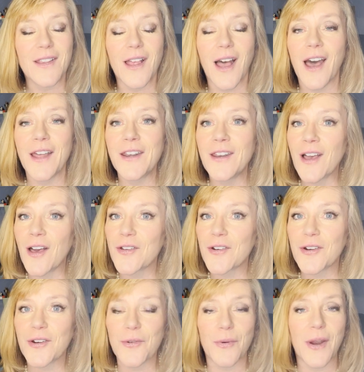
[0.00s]

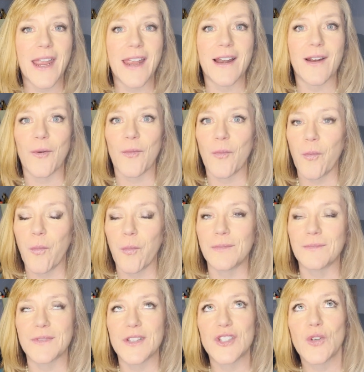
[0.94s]
another great
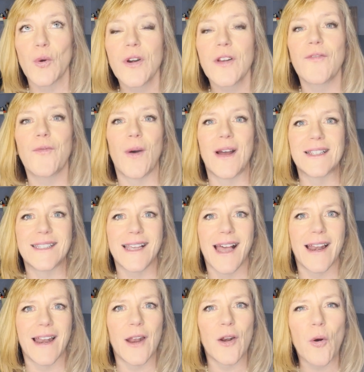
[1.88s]
sort of West
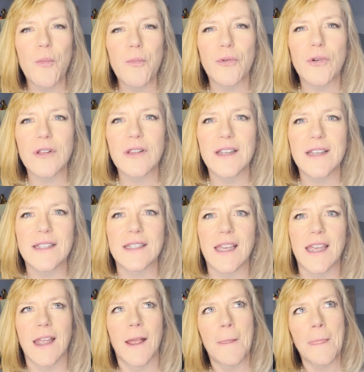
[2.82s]
Side. And Old Brooklyn is
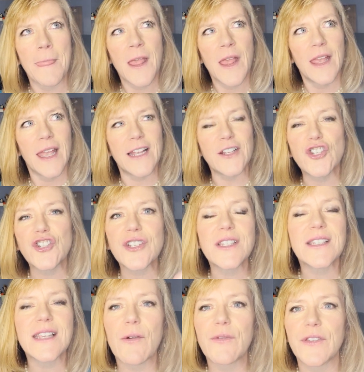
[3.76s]
like, it's
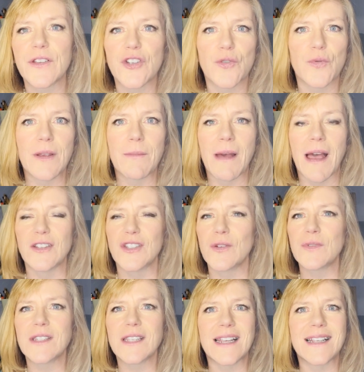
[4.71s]
just south of Tremont.
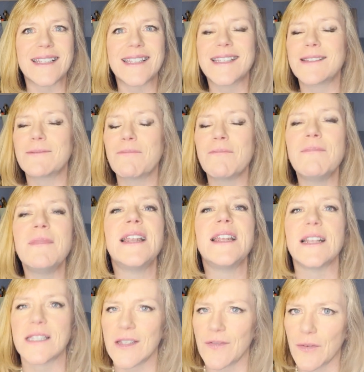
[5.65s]
So it's like
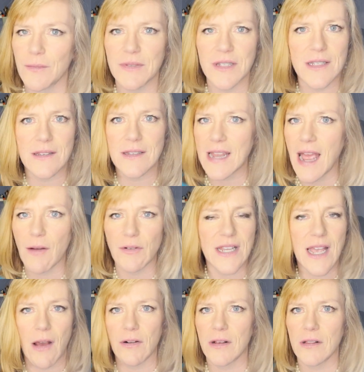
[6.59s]
minutes from
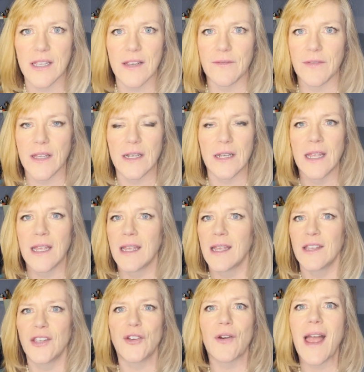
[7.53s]
downtown Cleveland.
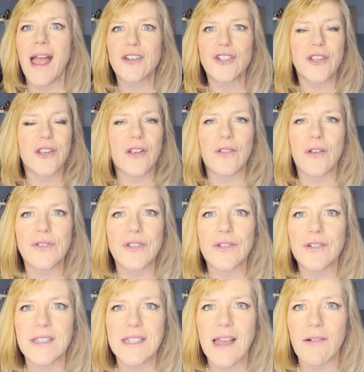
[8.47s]
You're actually closer
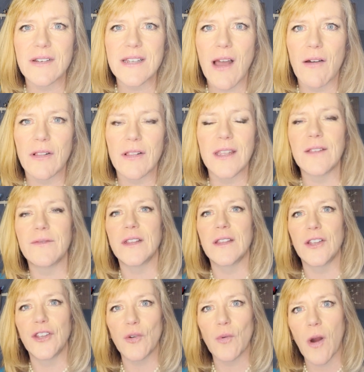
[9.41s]
to downtown Cleveland
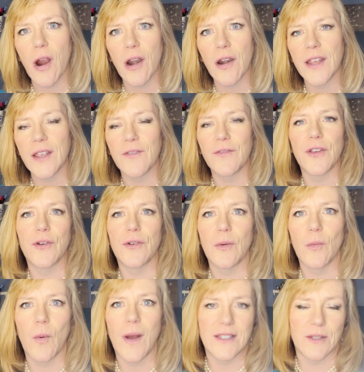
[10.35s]
than you are if you're
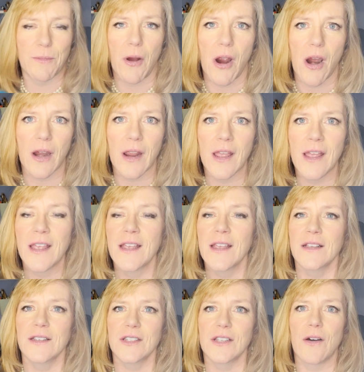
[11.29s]
in West Park.
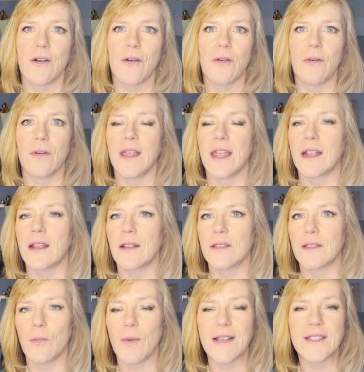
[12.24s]
So like
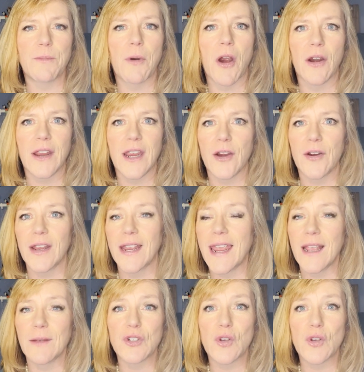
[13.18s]
the West Park area, Cam's